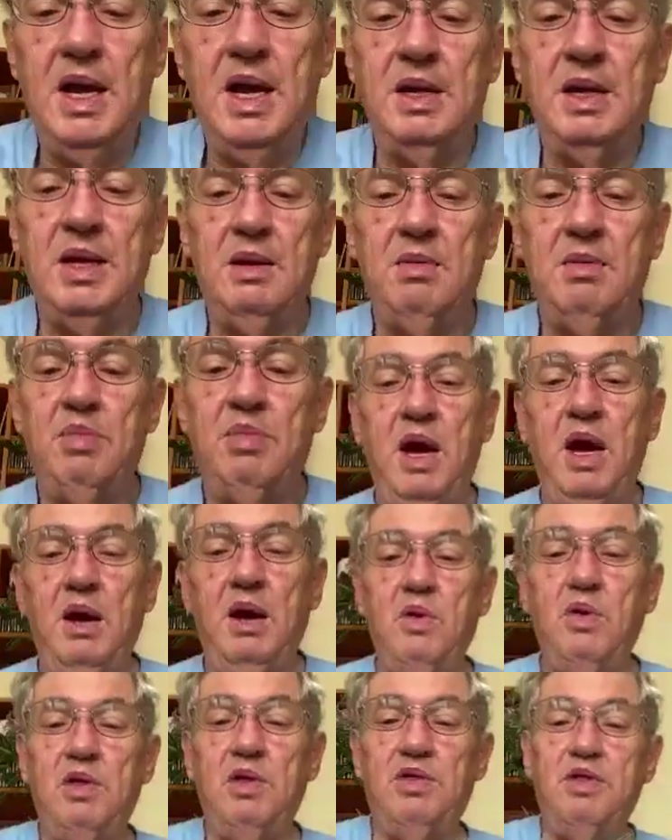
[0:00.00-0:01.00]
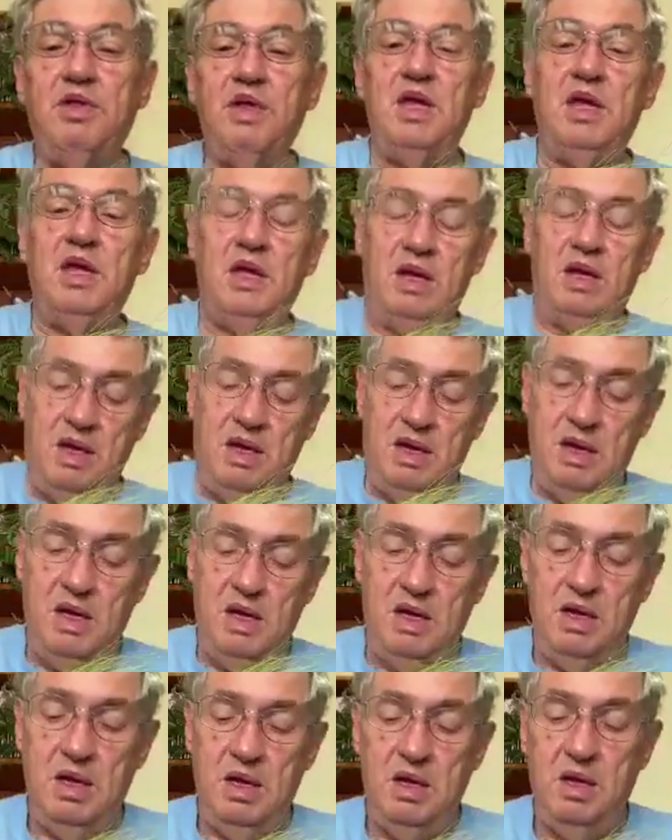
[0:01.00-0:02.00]
and then back with the
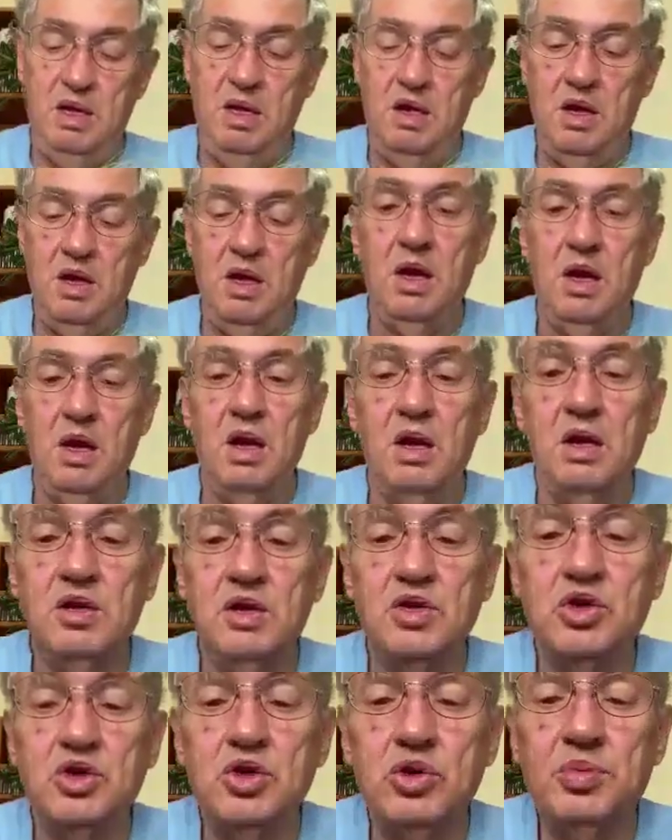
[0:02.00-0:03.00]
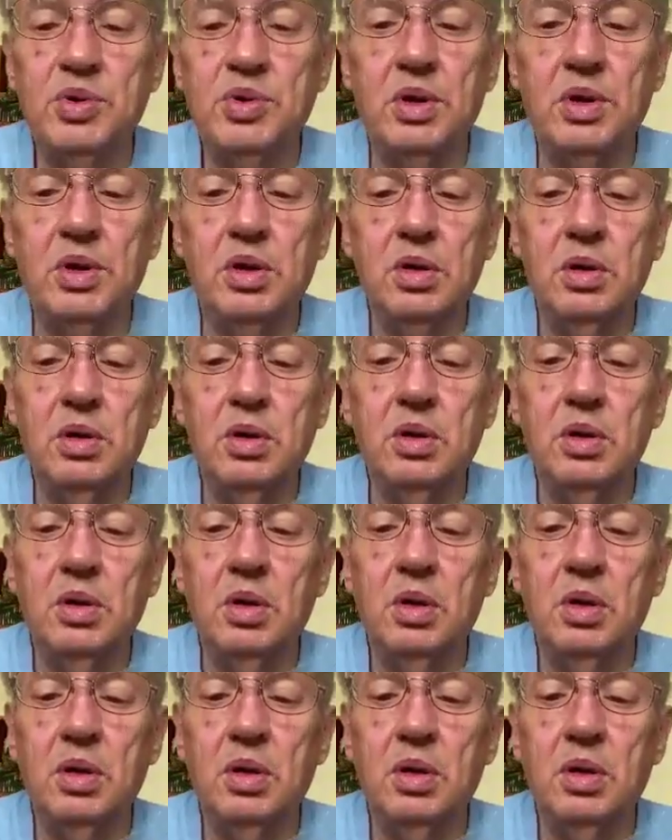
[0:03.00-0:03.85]
super glue.